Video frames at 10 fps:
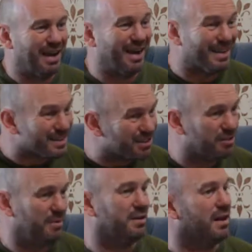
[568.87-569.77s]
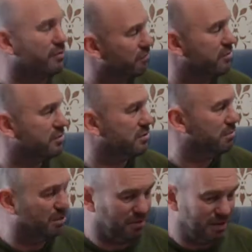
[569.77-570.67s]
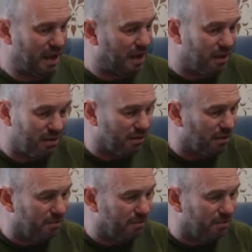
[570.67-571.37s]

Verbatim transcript: And it's going to be dangerous because A,